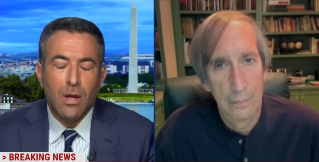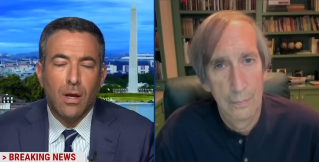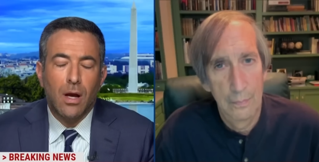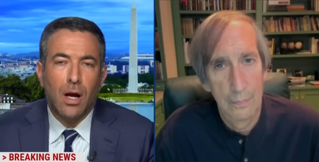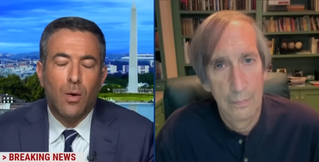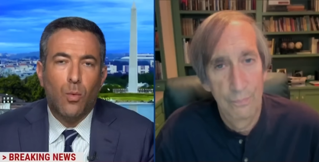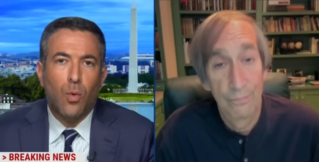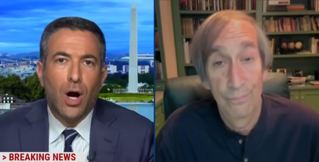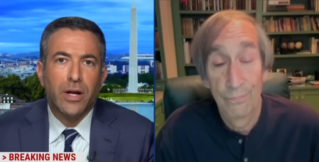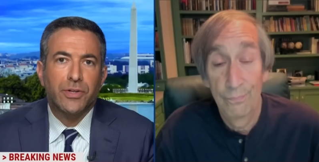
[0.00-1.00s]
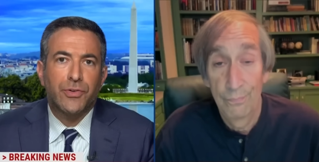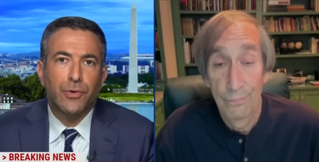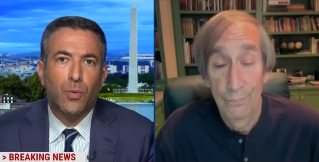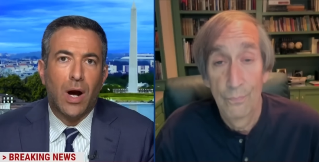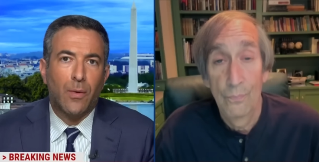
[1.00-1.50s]
Speaker 1: Uh, walk us through
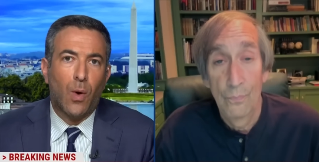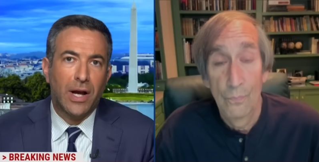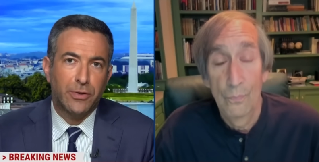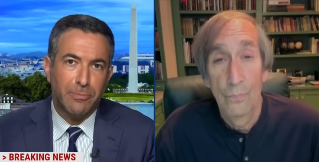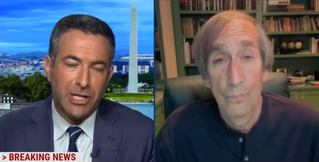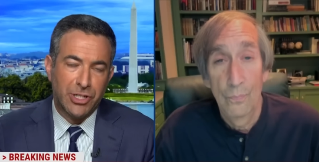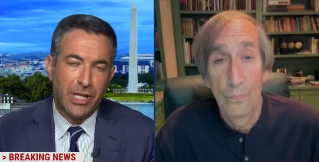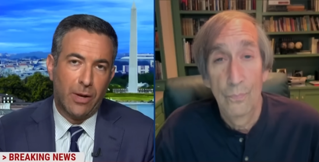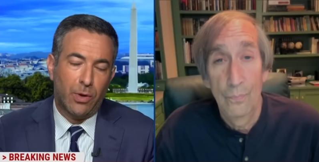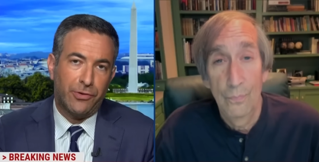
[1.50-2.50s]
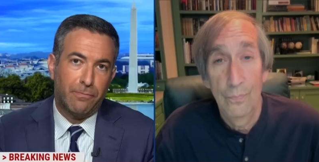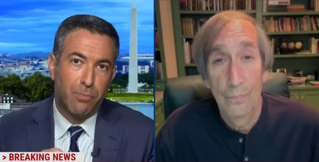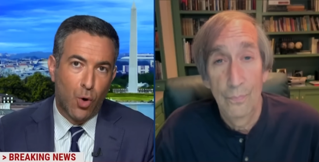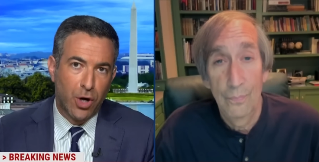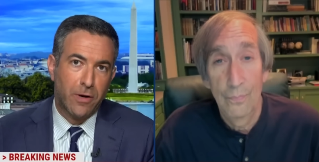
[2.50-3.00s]
why, why you mentioned that, what's
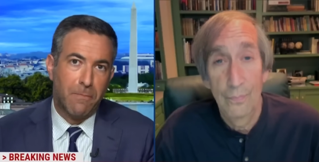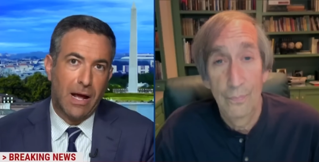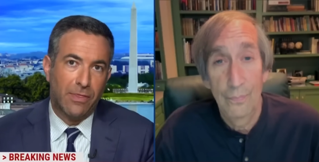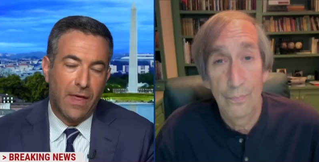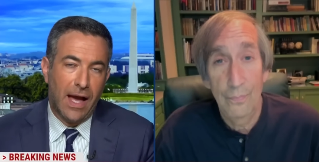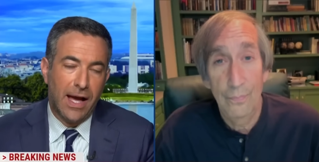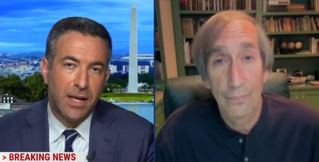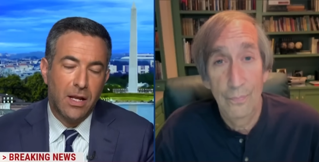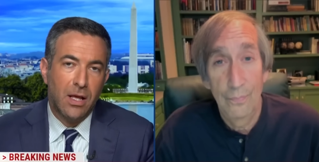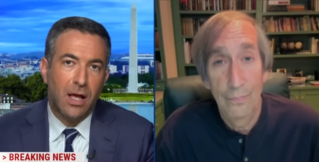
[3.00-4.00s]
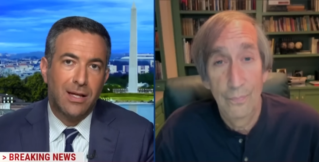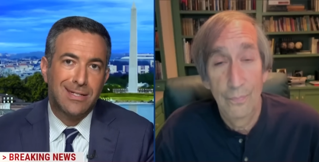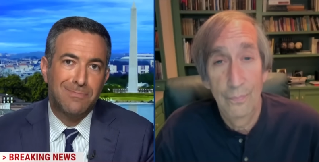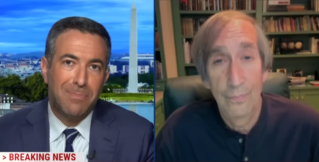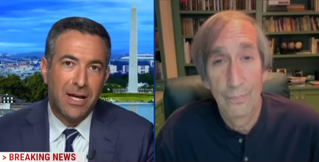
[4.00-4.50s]
important about that,
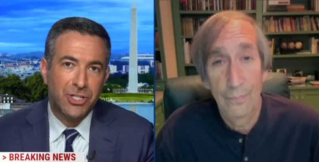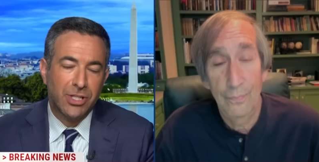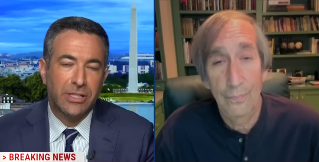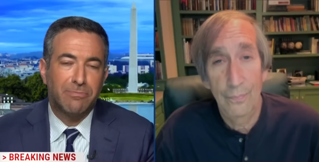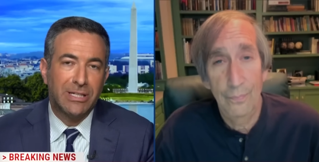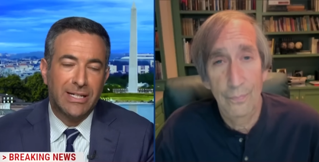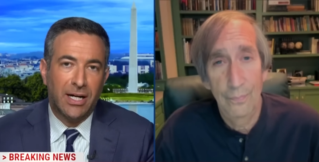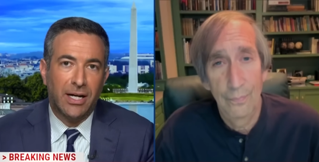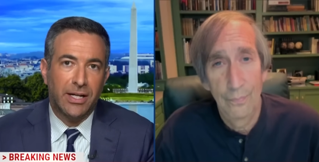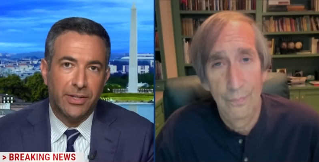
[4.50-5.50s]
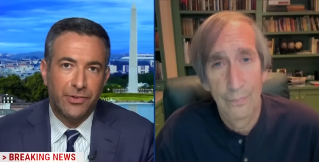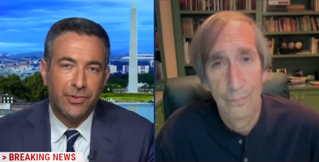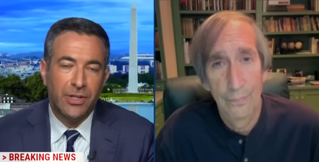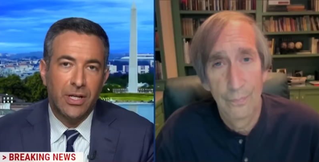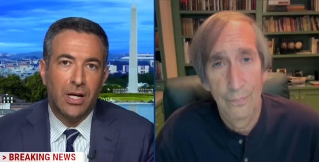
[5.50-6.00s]
especially
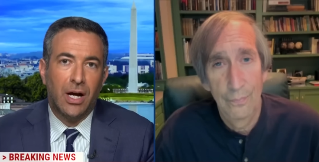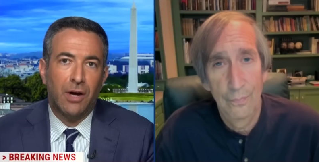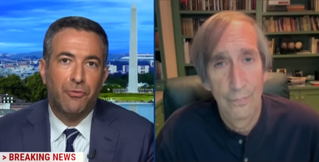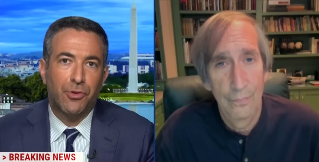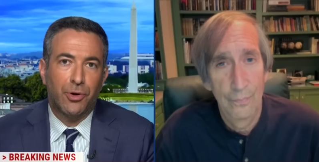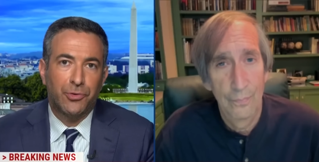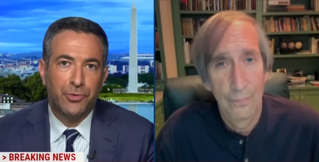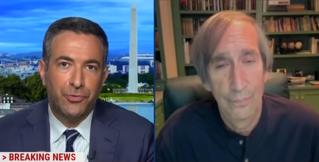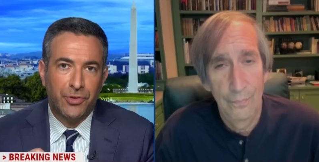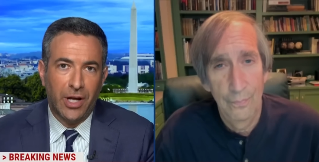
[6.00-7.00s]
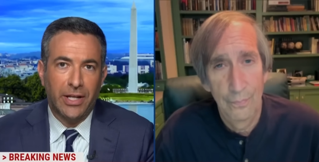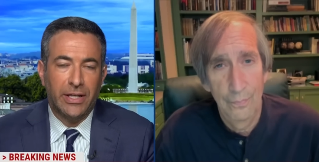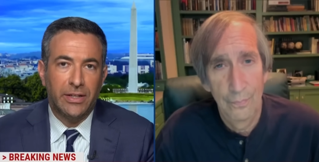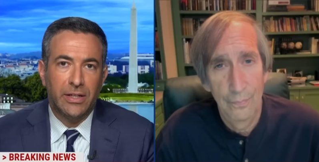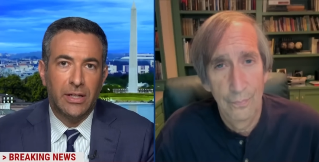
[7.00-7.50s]
because uh, for those who've
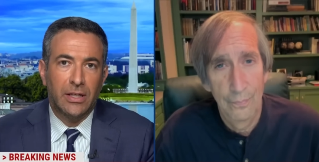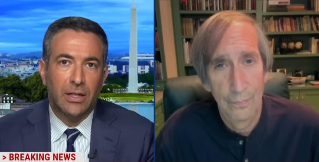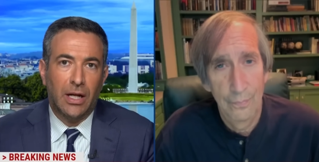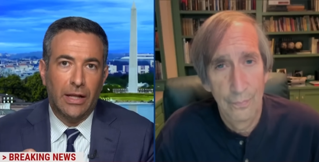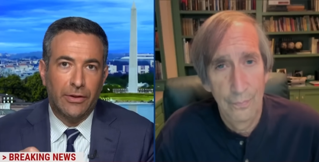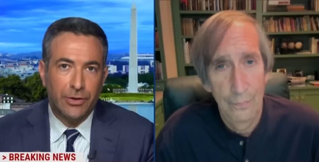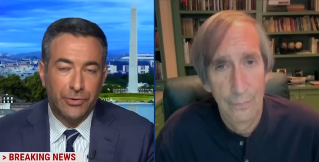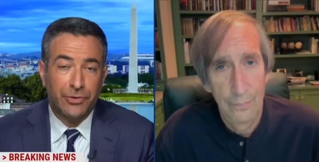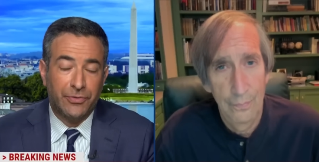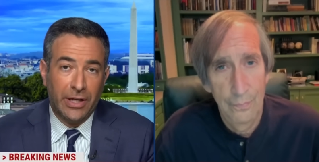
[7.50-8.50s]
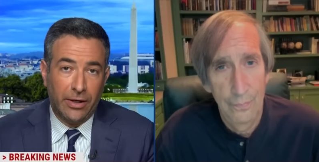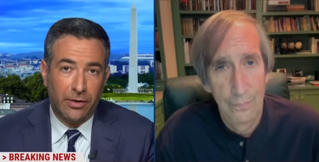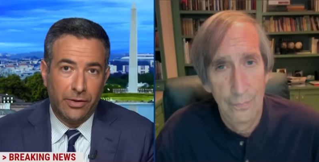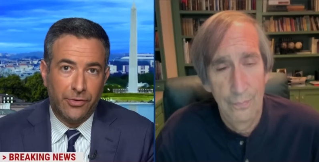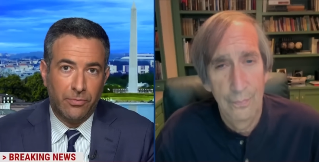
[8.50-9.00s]
studied uh, the use of
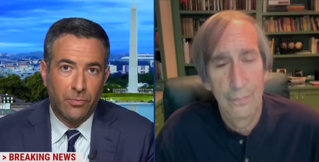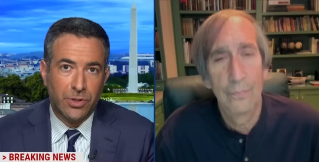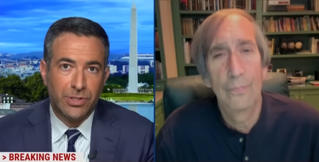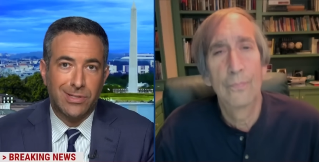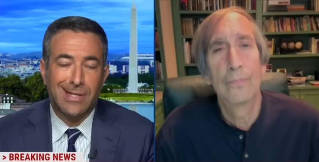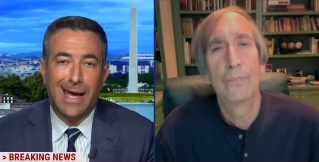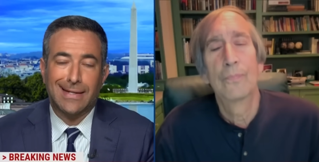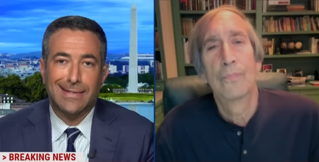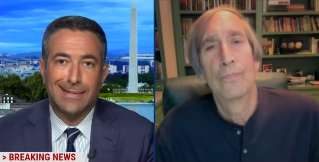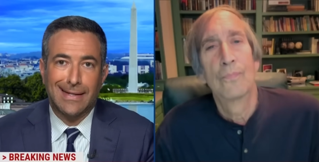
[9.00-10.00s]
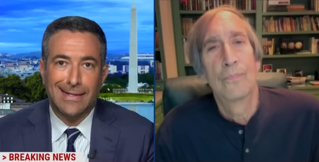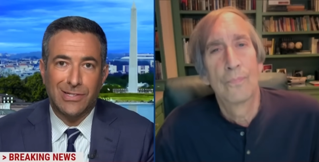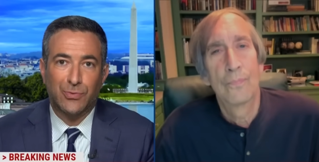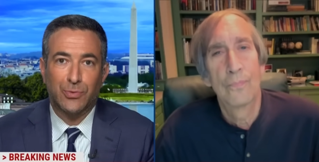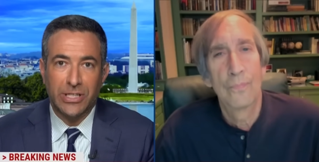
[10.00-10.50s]
terrorism, which is a tactic that
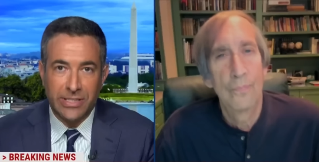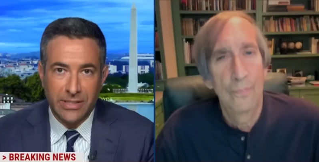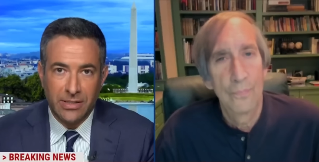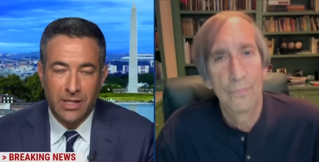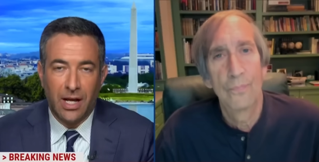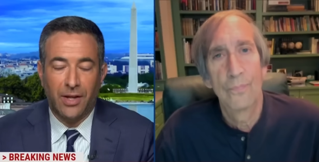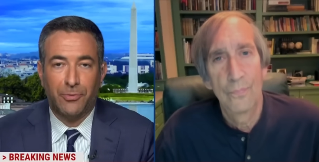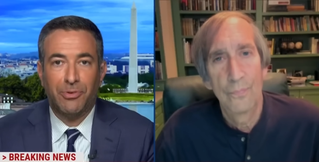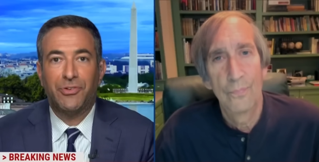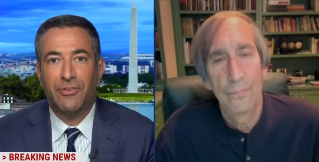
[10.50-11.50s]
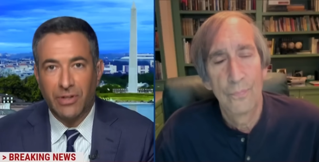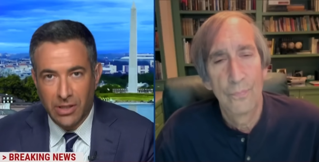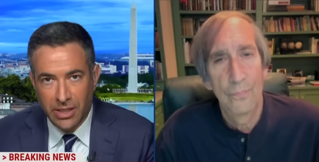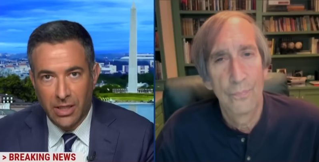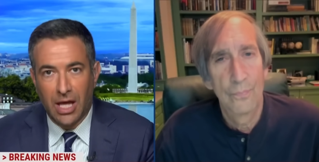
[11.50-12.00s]
has risen, uh,
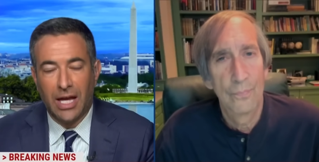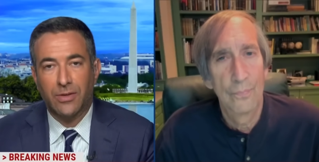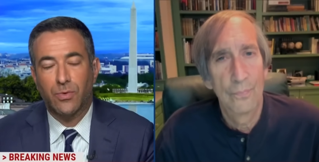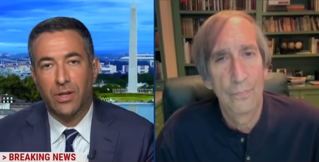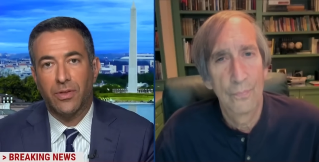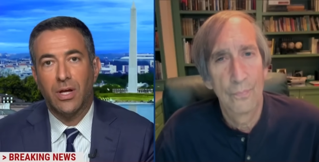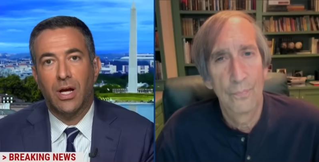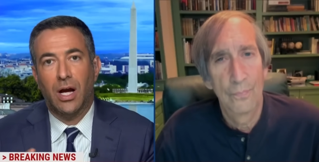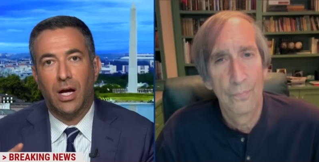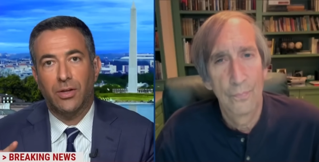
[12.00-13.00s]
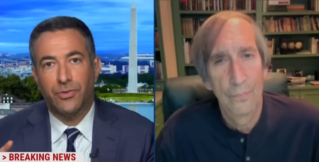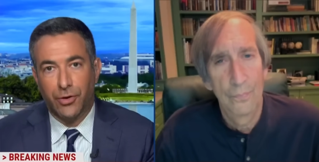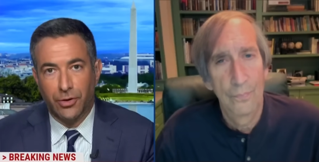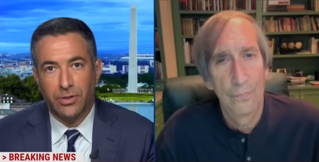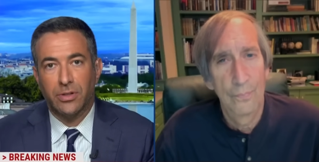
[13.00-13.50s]
specifically aligned with uh,
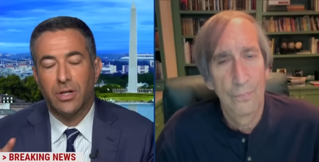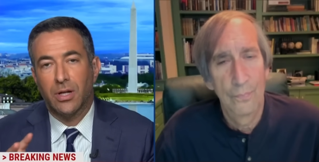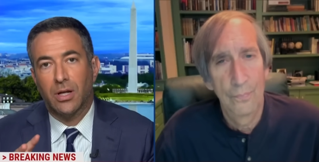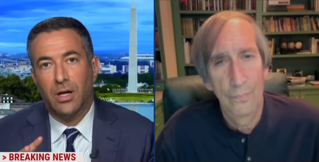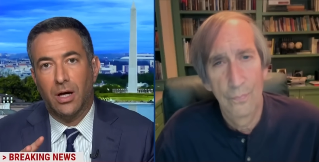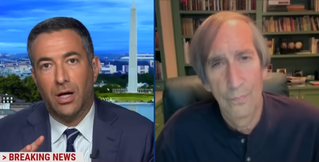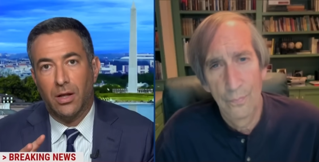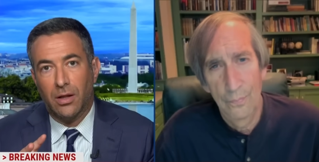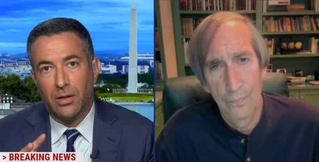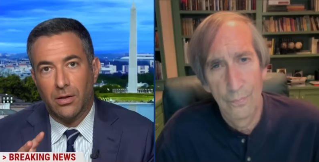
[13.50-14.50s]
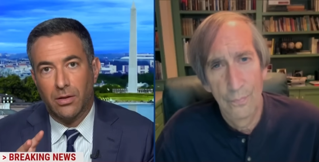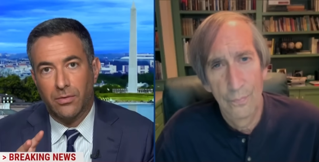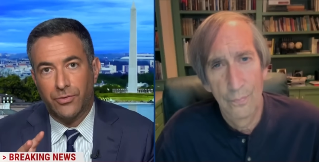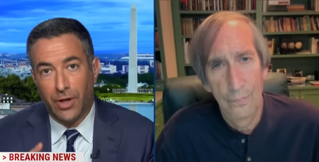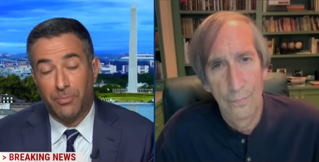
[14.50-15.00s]
certain uh,
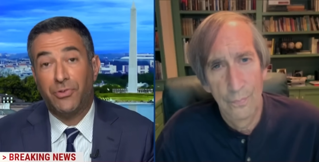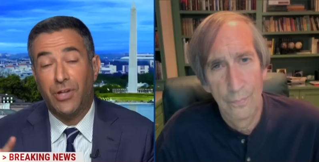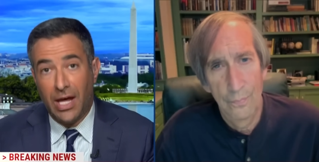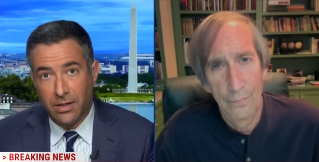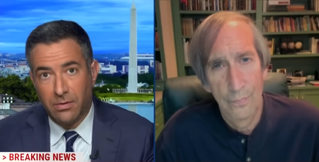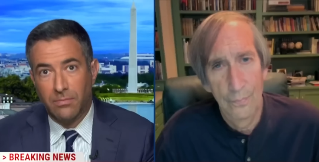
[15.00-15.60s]
subset